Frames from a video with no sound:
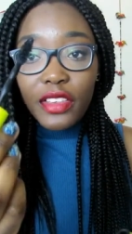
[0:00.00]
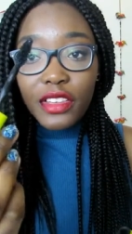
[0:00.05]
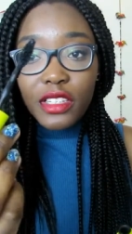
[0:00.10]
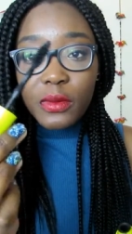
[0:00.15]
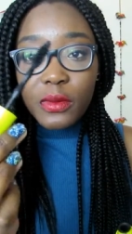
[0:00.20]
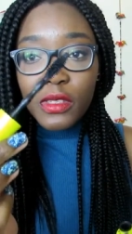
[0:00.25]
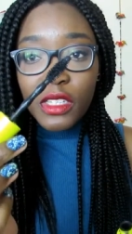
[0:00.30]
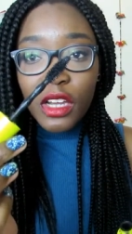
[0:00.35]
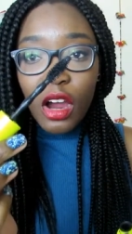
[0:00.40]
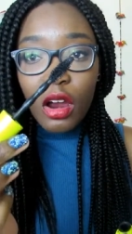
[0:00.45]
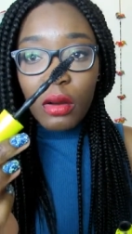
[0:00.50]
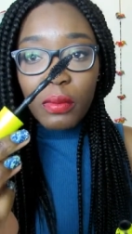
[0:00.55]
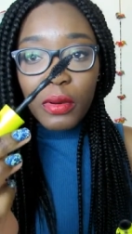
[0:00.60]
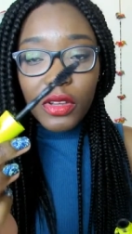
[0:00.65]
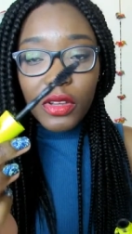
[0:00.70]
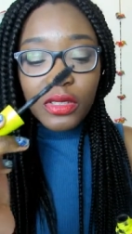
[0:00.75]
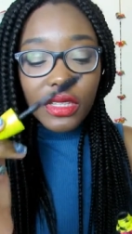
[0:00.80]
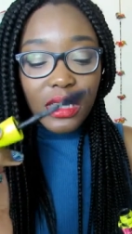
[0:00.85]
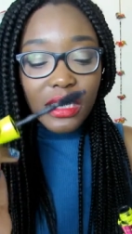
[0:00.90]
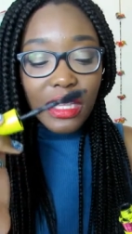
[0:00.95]
this mascara
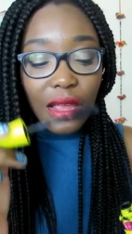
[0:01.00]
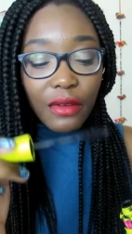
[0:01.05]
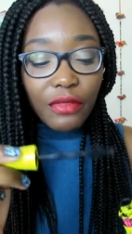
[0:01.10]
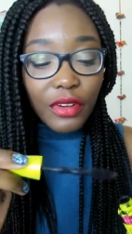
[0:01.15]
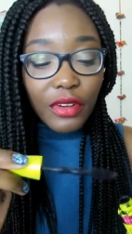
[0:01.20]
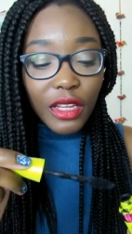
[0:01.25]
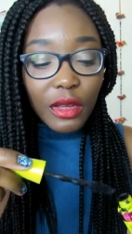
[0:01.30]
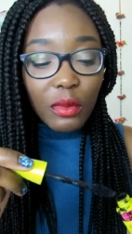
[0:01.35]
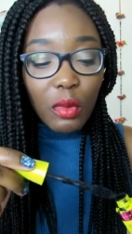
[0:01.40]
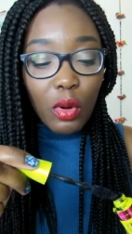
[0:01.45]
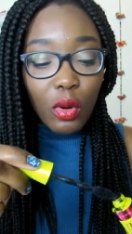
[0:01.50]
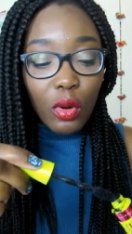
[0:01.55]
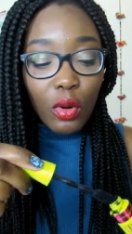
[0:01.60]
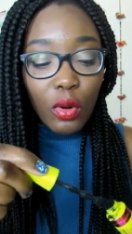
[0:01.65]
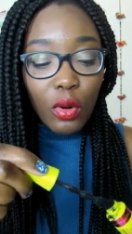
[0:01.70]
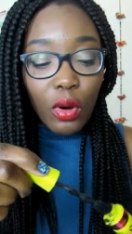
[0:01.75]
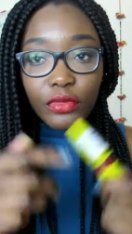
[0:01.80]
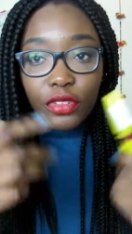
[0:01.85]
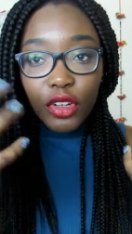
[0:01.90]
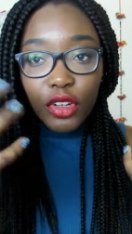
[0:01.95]
because it's definitely
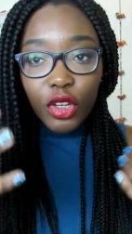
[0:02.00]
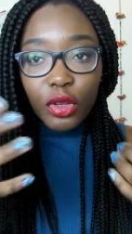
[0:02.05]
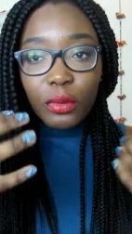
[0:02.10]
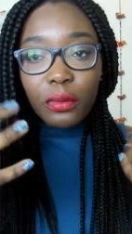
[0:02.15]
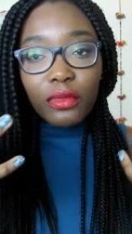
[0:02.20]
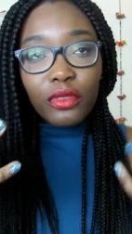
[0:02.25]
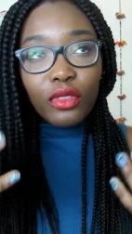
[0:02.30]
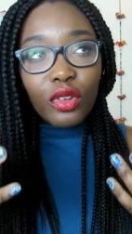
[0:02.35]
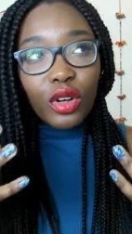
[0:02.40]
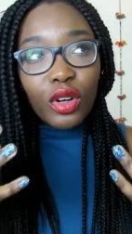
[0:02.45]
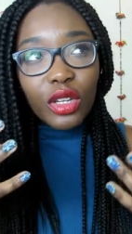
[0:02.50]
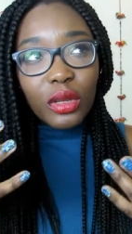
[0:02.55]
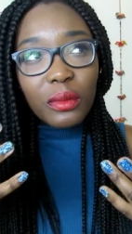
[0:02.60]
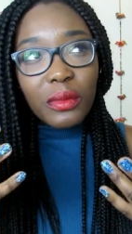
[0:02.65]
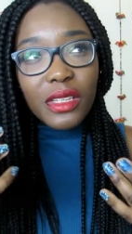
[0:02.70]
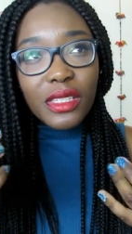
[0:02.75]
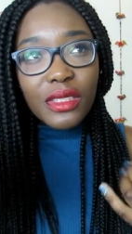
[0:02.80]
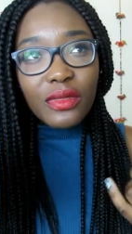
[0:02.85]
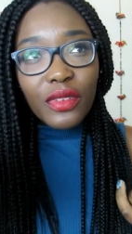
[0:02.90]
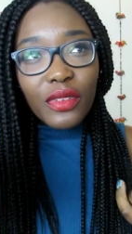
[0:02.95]
more
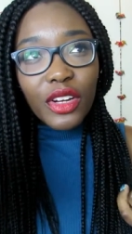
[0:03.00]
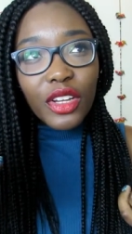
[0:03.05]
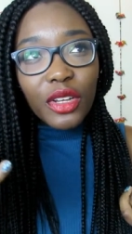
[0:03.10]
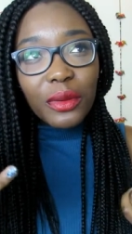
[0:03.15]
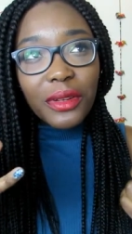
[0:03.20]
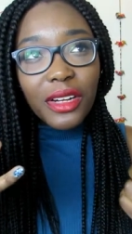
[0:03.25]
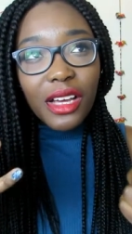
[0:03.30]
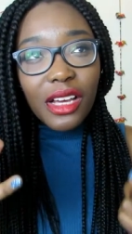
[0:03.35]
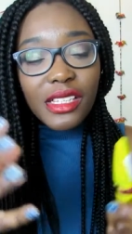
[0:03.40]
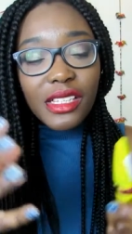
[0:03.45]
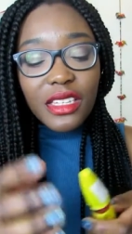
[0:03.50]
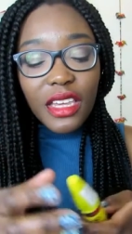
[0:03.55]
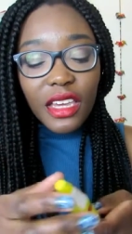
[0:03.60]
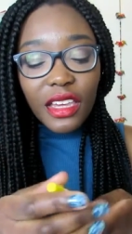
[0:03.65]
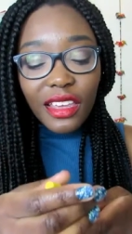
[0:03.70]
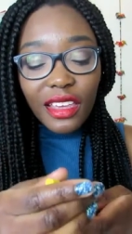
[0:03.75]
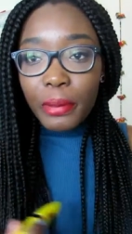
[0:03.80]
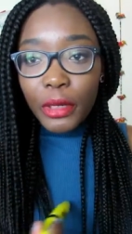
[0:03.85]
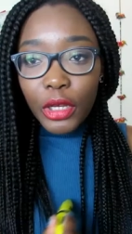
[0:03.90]
voluminizing.